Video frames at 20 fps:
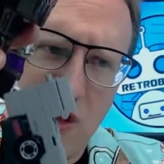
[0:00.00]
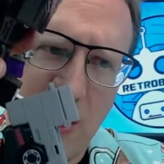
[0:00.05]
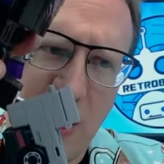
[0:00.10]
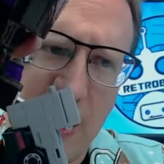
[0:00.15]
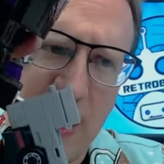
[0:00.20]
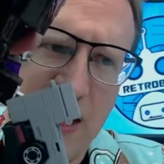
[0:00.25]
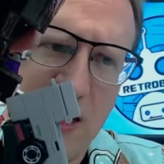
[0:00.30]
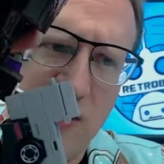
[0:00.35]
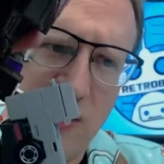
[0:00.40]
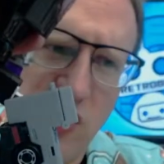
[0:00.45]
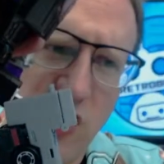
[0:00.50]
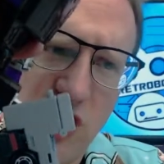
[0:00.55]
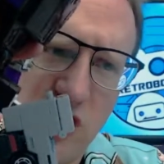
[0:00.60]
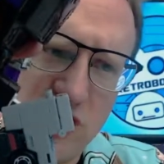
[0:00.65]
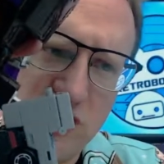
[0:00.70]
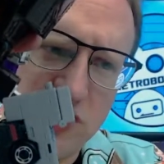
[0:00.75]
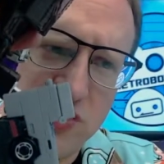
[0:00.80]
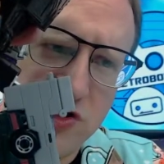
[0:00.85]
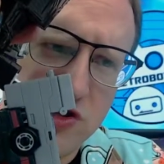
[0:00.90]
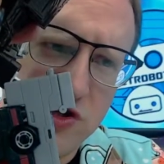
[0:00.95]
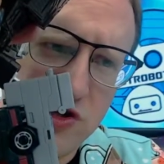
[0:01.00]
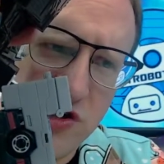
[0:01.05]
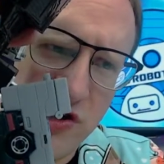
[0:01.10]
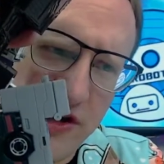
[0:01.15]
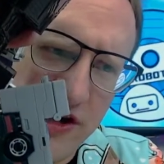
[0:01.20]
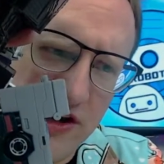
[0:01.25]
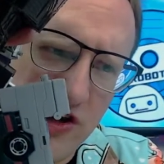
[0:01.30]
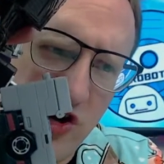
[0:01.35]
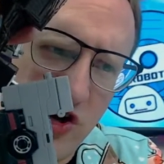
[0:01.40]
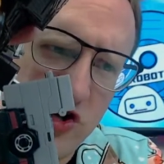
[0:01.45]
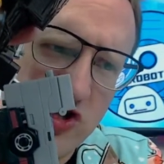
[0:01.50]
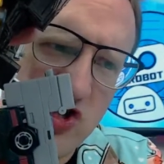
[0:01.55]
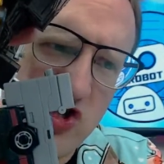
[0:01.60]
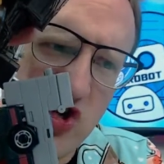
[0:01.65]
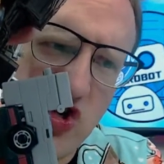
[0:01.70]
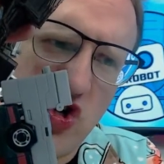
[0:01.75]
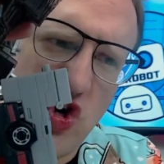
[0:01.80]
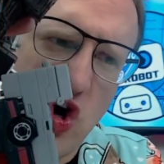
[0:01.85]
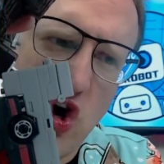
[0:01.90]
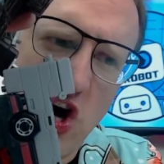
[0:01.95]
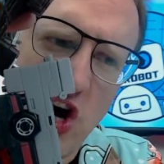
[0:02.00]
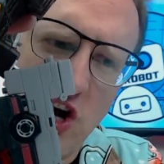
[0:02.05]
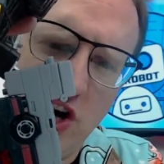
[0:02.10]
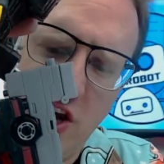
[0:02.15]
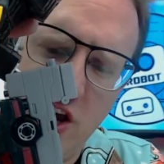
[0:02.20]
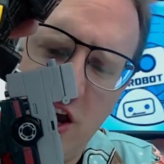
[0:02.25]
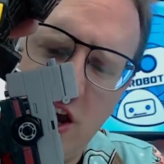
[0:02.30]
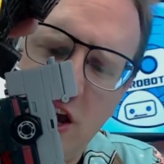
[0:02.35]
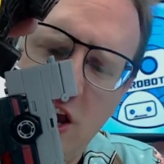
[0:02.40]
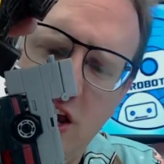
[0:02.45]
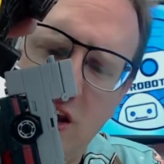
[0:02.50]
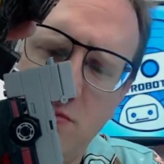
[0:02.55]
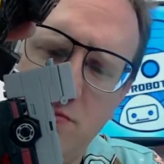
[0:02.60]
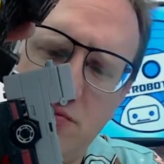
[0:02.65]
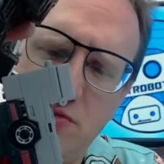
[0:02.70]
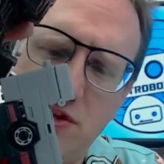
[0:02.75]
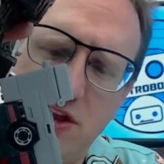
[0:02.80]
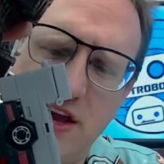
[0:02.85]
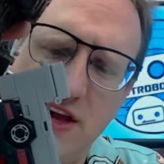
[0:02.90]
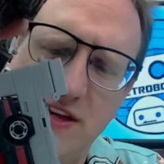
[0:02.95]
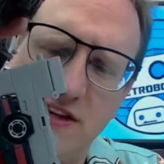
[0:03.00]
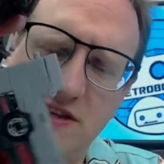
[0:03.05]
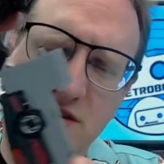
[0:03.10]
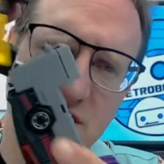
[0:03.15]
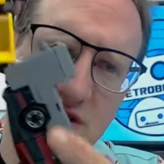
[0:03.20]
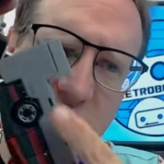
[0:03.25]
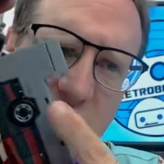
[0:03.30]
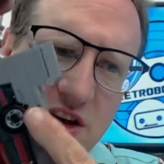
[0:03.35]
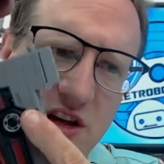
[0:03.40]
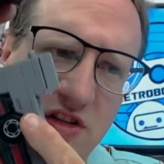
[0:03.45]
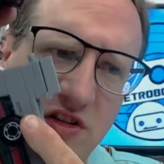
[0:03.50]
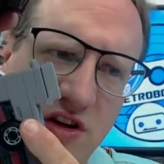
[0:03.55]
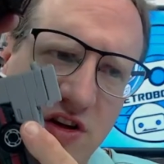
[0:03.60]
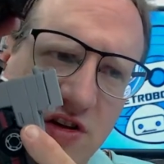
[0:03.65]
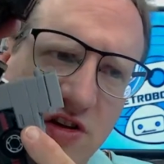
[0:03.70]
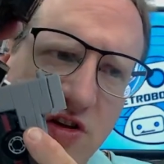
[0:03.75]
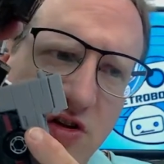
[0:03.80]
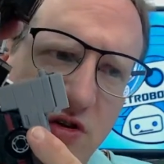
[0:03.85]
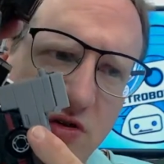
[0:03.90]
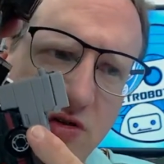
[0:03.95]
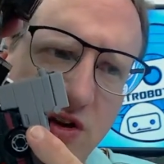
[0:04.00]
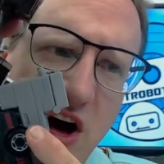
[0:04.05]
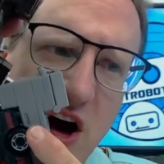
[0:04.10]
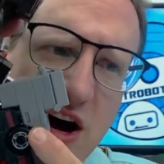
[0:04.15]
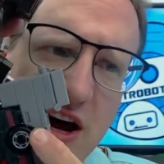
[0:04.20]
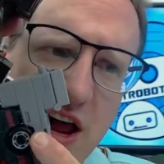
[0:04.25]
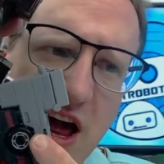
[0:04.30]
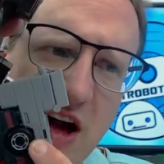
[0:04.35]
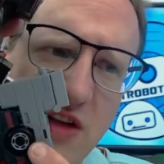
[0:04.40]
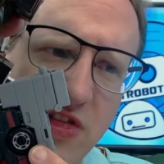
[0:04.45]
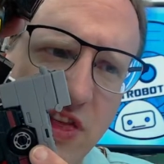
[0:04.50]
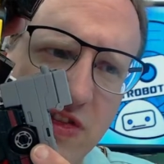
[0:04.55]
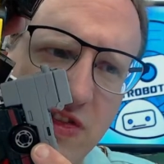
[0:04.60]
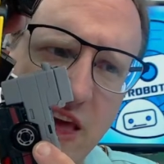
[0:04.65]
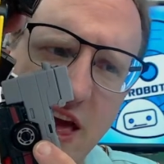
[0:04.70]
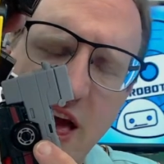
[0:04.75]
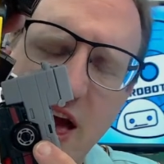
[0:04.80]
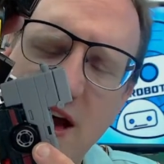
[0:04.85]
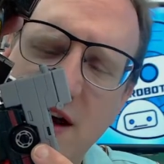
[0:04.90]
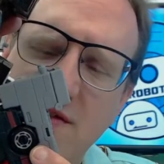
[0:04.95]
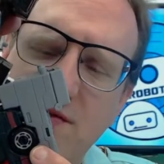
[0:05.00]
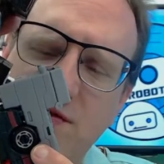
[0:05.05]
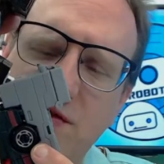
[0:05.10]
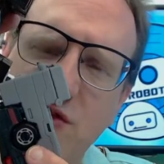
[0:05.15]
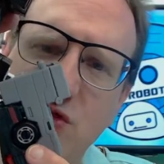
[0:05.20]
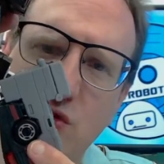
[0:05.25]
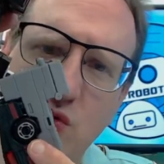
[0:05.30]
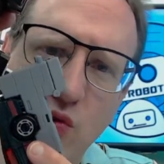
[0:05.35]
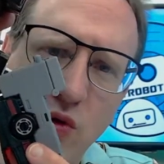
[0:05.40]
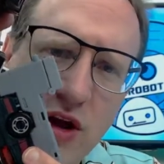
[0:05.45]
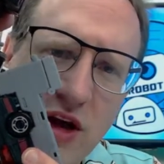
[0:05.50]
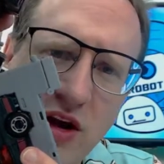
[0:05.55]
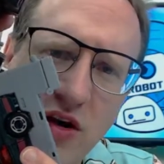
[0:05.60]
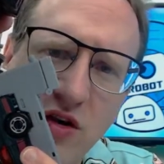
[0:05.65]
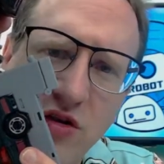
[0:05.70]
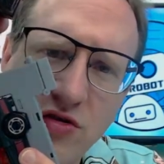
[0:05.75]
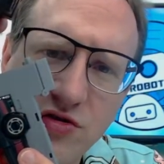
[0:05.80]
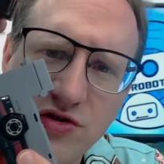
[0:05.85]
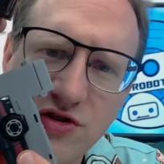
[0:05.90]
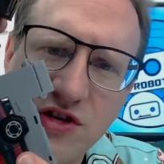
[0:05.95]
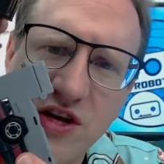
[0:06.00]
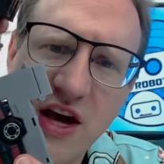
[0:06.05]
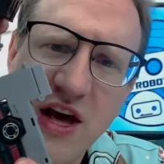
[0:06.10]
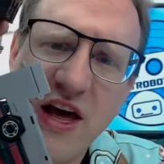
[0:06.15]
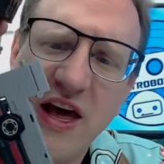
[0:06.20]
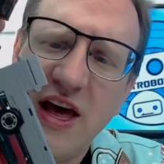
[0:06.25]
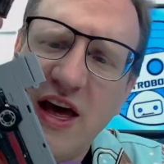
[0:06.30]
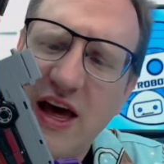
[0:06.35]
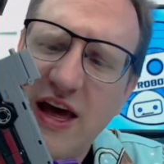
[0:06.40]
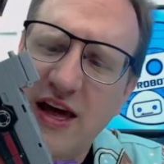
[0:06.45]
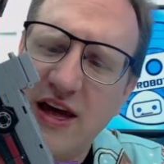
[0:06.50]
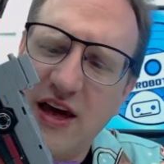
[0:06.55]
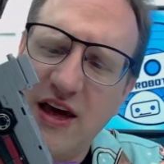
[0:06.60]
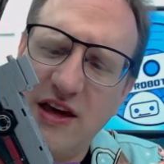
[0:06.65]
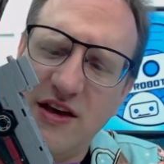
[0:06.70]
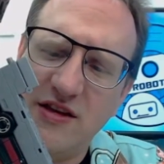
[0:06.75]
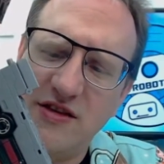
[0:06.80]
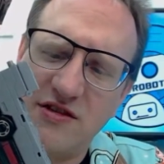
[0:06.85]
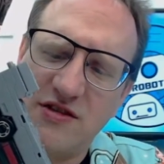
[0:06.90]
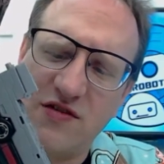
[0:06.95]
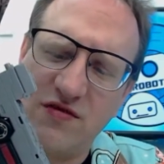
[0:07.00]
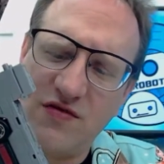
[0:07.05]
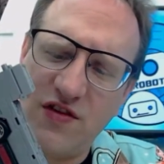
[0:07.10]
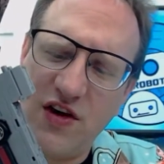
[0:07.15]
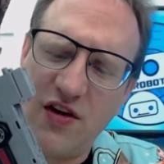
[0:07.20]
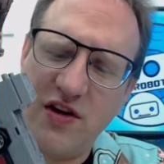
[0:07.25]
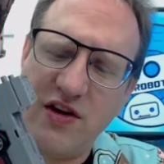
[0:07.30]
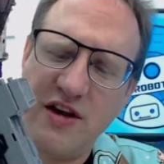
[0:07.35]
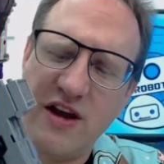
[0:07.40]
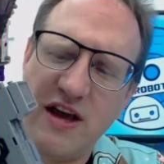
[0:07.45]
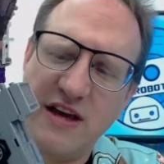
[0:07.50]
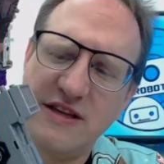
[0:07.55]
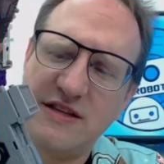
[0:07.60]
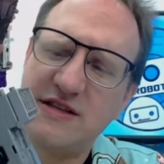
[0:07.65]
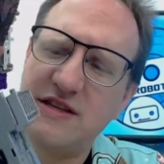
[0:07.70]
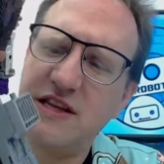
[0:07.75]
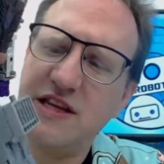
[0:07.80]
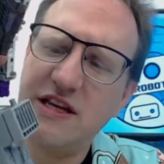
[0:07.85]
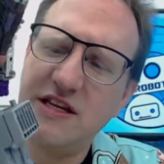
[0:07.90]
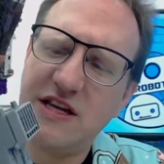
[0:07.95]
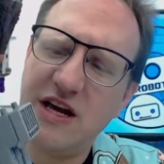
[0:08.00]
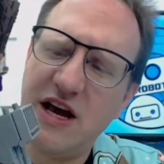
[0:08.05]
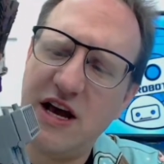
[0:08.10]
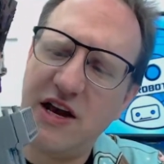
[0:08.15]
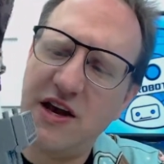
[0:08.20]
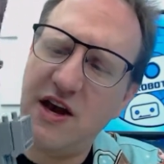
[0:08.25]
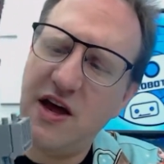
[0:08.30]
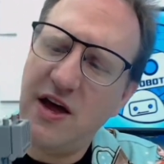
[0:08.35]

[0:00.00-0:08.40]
he looks... He looks good in place. The, the little knockout that they have for the wheels is very nicely done.